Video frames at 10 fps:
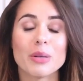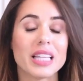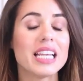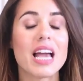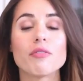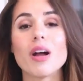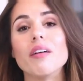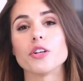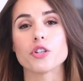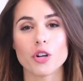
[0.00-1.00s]
but they never
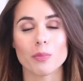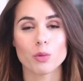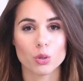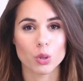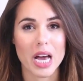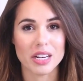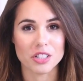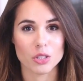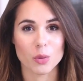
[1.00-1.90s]
ever trump strategy.